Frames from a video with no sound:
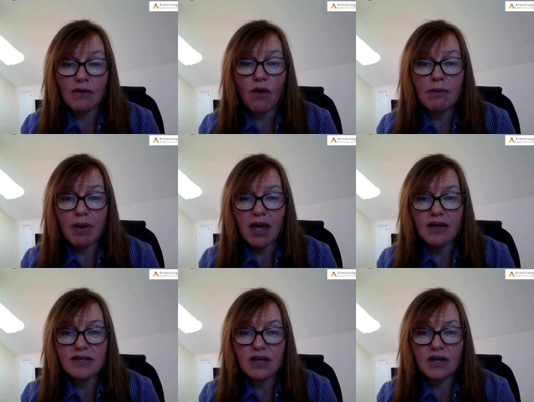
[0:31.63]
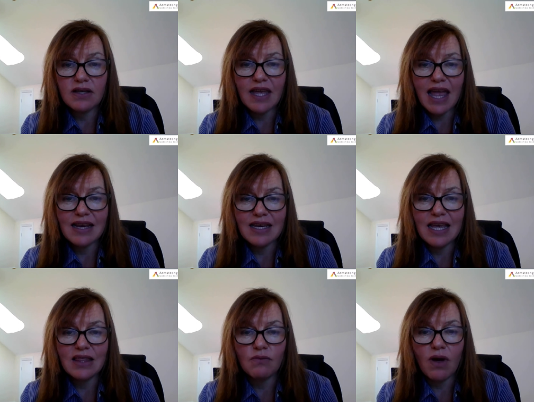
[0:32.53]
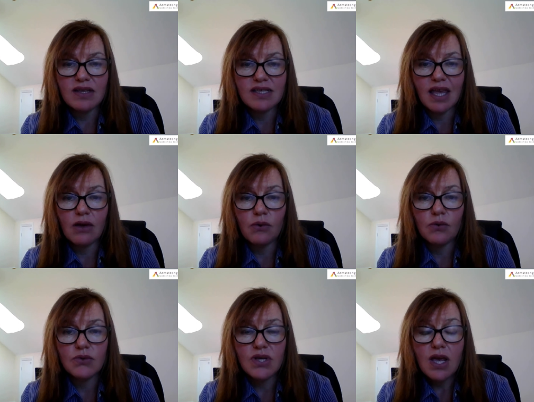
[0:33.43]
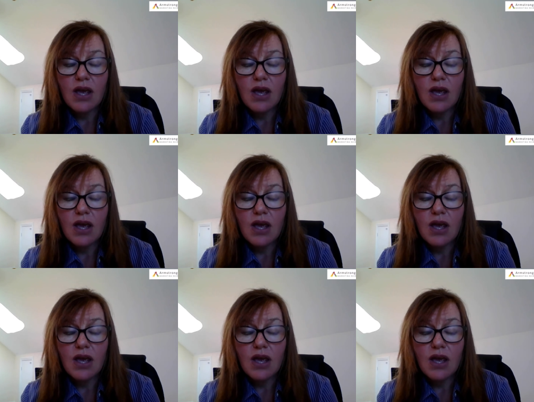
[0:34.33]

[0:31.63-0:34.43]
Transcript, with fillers: right person, they hadn't hit the right skills,